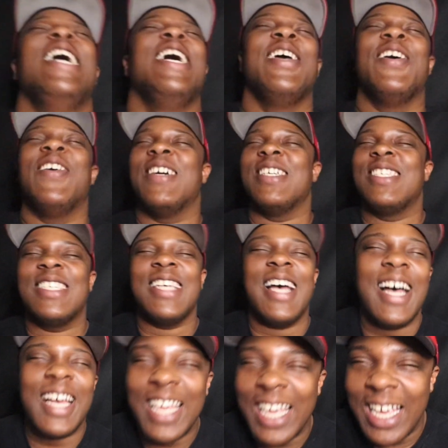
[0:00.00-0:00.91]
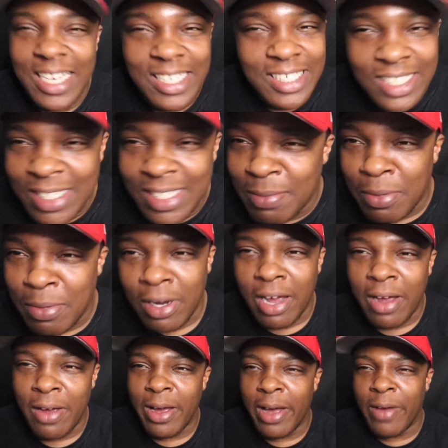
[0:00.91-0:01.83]
Yo, Asake just, bro.
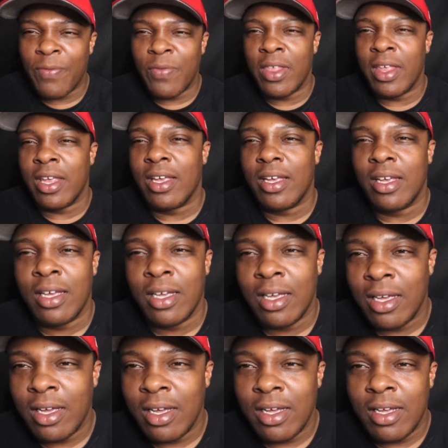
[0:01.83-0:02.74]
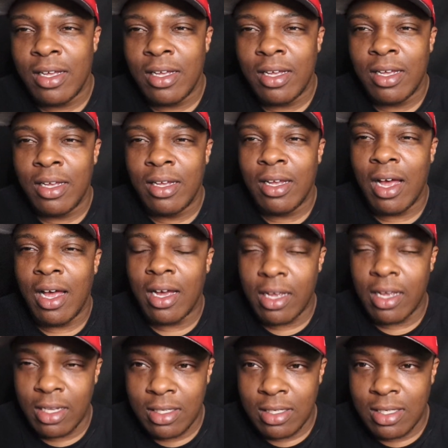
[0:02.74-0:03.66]
I think I
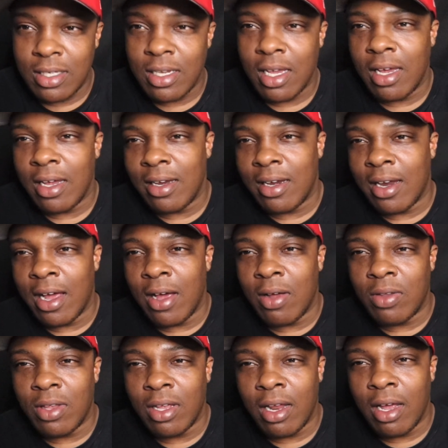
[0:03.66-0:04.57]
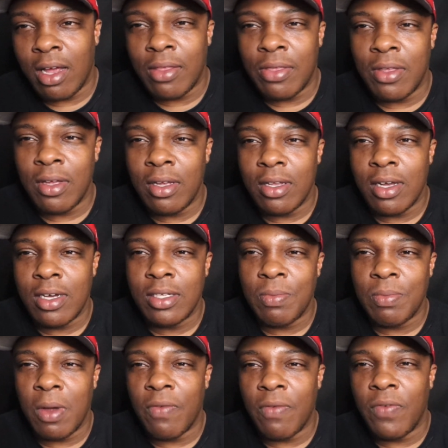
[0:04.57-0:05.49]
can say now that I think
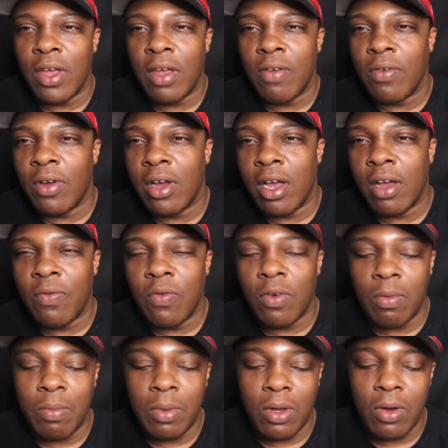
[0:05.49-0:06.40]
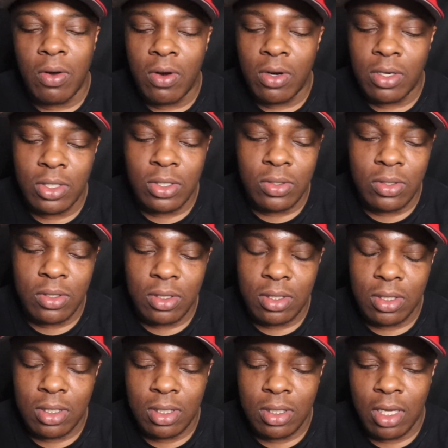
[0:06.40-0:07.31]
that's my favorite Afrobeat
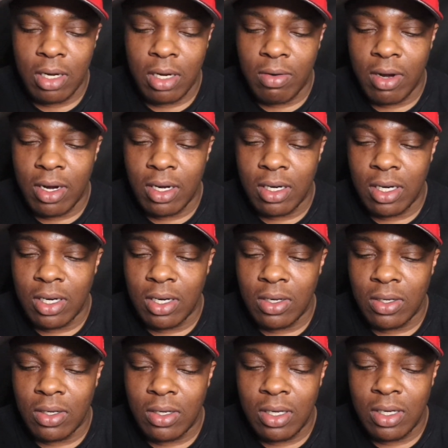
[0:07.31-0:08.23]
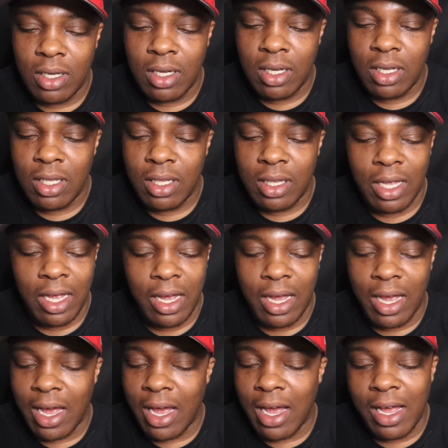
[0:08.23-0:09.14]
artist. Like right now,
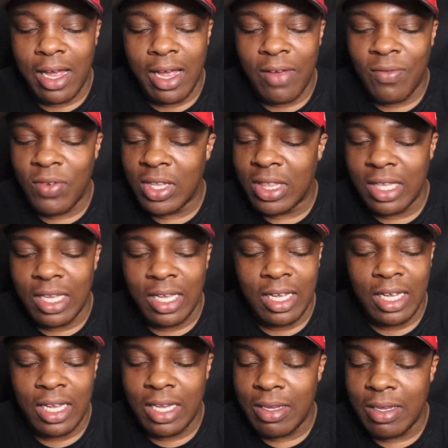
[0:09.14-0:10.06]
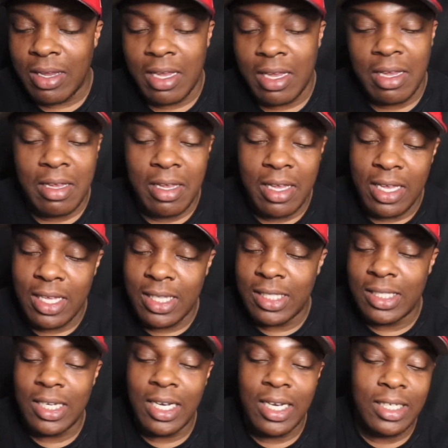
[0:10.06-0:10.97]
everything he
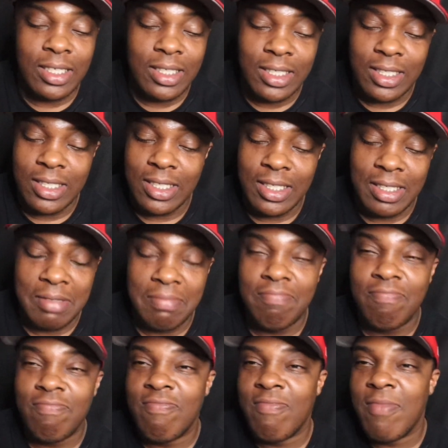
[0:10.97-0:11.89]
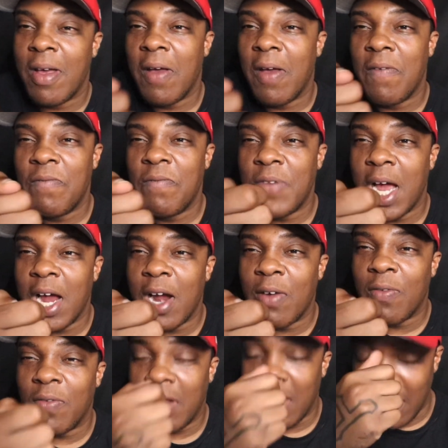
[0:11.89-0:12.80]
touched,
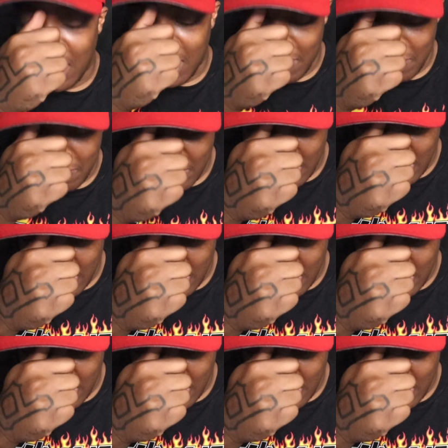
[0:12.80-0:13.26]
fire flame.